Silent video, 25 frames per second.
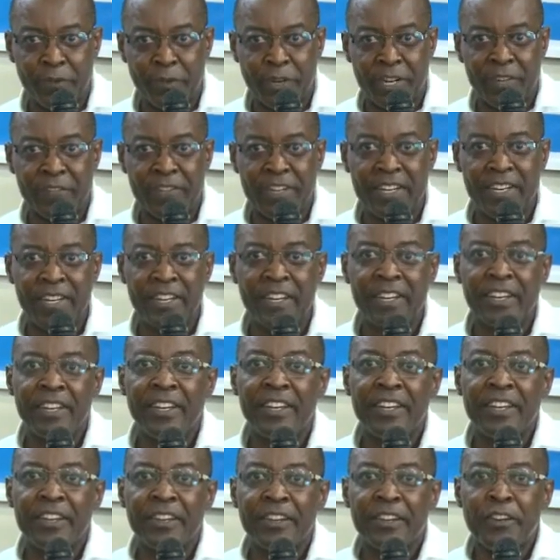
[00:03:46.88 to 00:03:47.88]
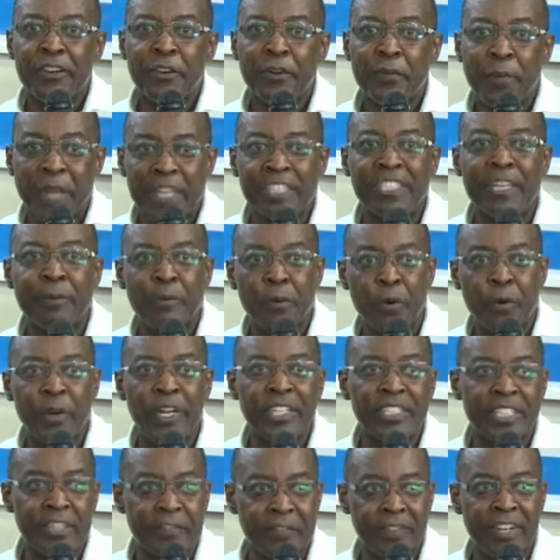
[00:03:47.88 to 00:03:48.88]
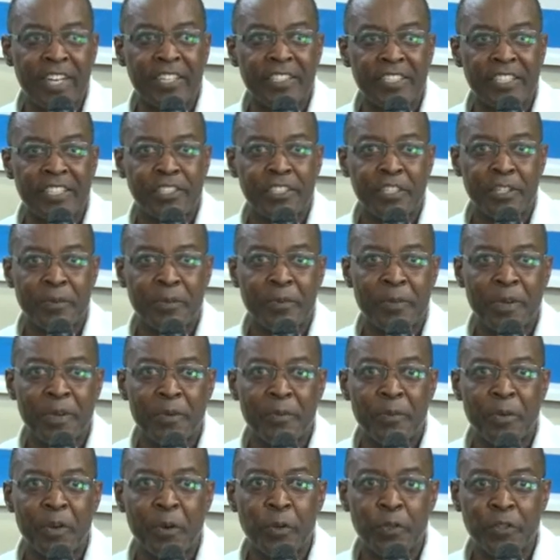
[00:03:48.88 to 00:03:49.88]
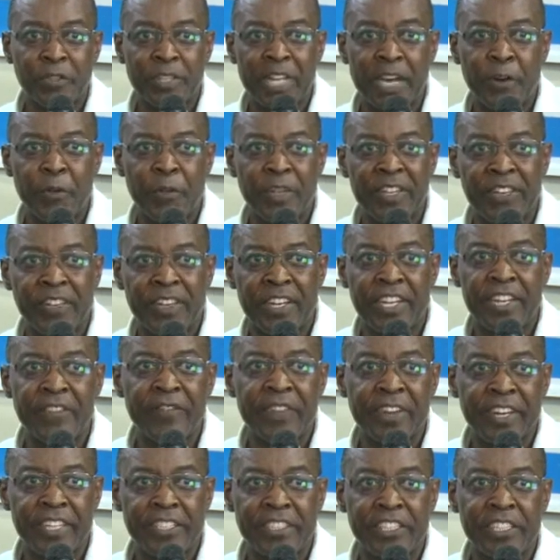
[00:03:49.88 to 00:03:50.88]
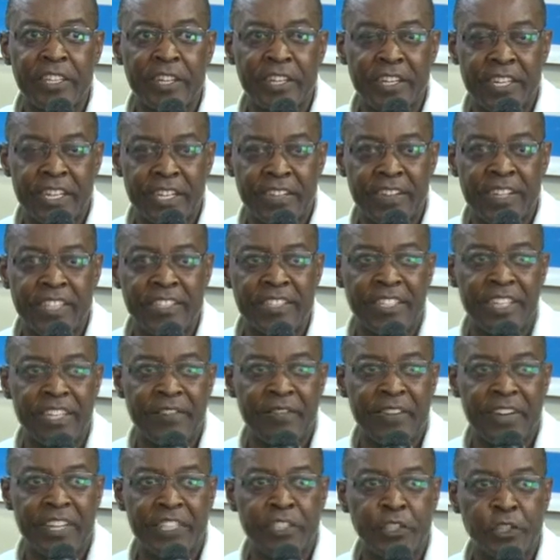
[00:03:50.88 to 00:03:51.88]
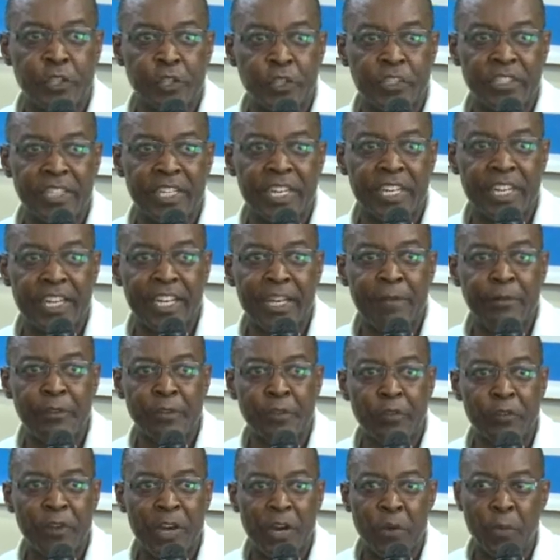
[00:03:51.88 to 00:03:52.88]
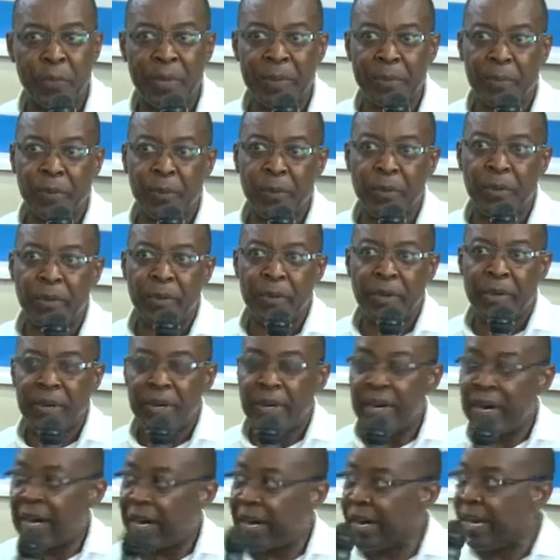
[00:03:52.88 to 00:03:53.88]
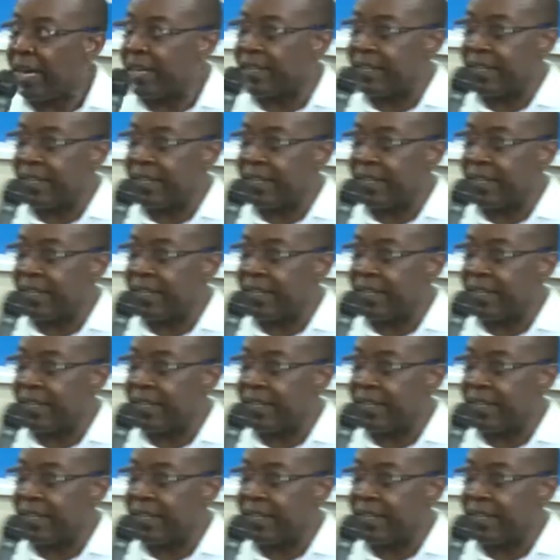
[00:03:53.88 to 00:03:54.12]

whatever. That is a progressive tax system, because now there's differentials in terms of how people are